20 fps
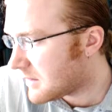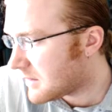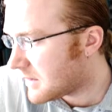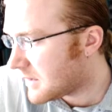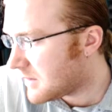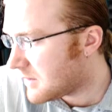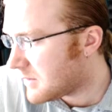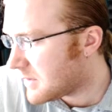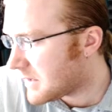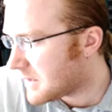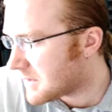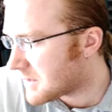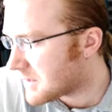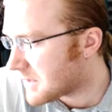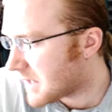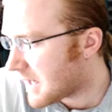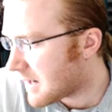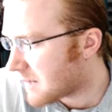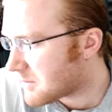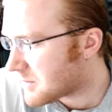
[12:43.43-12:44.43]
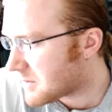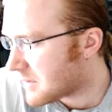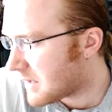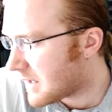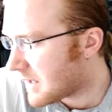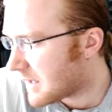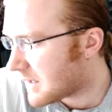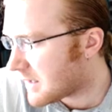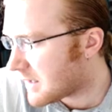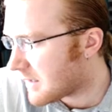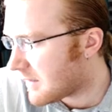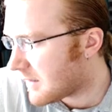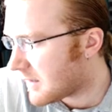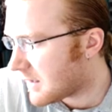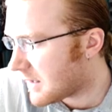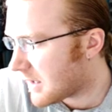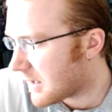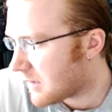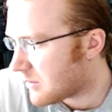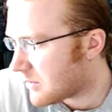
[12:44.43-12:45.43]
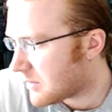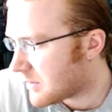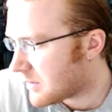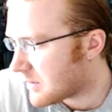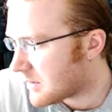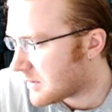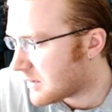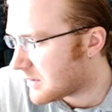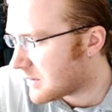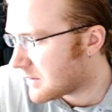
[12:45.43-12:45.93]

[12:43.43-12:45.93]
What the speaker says: He would then just capture that, and then I would